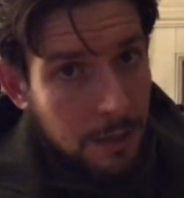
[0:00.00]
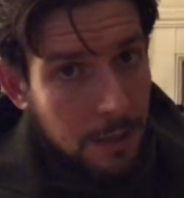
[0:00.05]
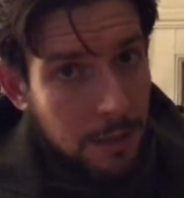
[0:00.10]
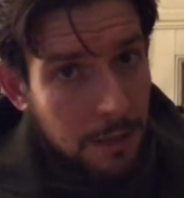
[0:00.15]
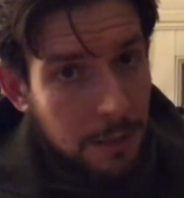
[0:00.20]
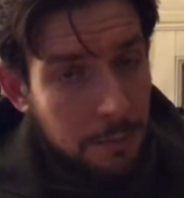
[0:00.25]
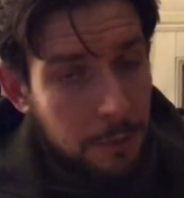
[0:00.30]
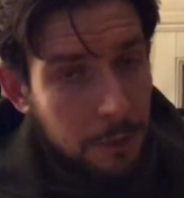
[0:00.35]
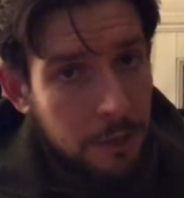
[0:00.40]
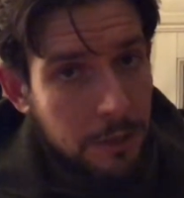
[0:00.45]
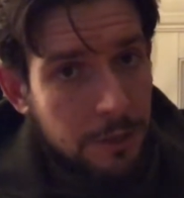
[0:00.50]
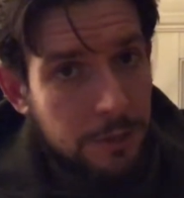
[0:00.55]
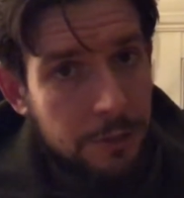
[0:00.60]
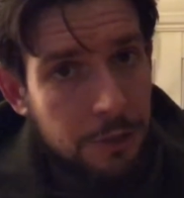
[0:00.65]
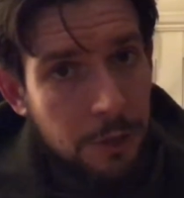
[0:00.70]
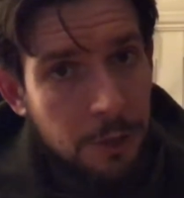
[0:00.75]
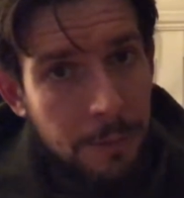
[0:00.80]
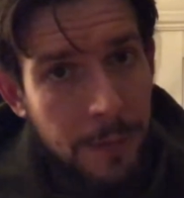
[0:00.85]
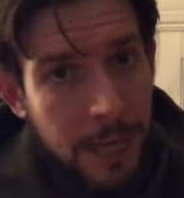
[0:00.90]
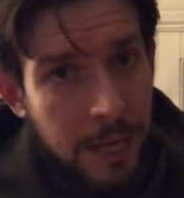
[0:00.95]
I'm looking at
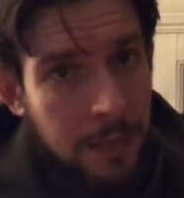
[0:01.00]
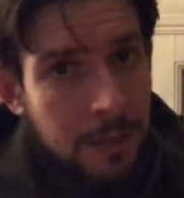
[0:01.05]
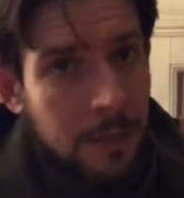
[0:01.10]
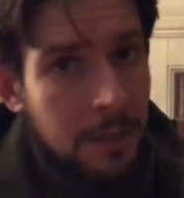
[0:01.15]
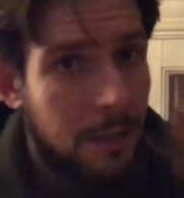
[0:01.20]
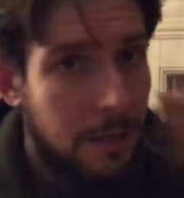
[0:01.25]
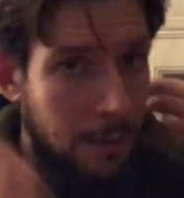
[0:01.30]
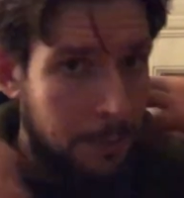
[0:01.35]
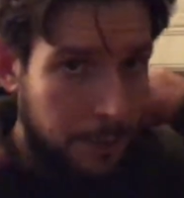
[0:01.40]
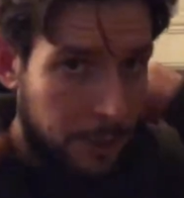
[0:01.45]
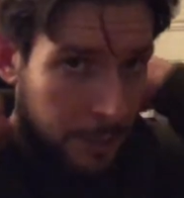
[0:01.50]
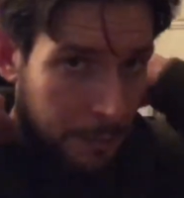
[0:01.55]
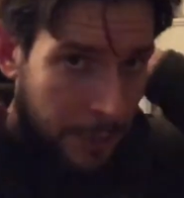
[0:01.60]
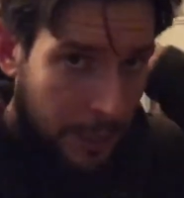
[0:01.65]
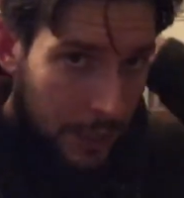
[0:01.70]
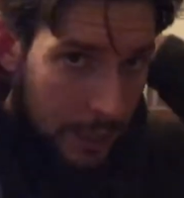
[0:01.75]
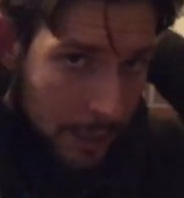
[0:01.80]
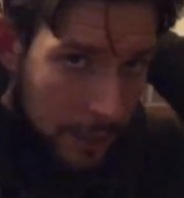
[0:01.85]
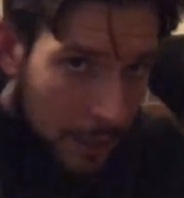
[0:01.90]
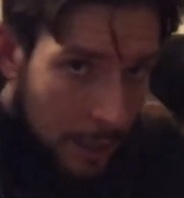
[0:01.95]
you, man. I'm going to
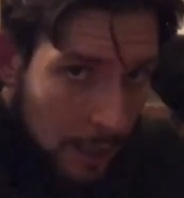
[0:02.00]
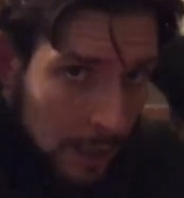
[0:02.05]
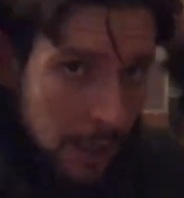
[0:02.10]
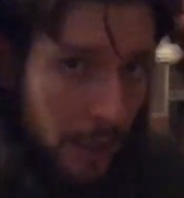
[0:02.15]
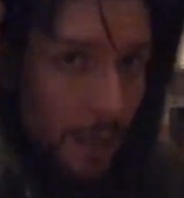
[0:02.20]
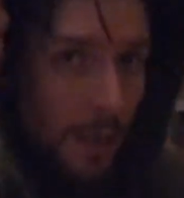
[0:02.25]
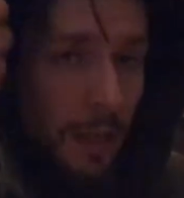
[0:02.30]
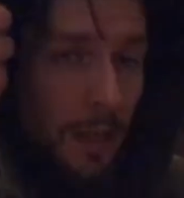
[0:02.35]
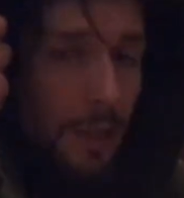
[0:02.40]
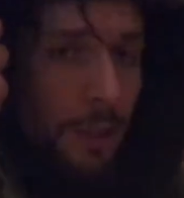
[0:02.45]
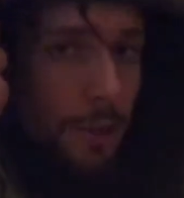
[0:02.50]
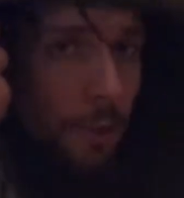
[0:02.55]
be the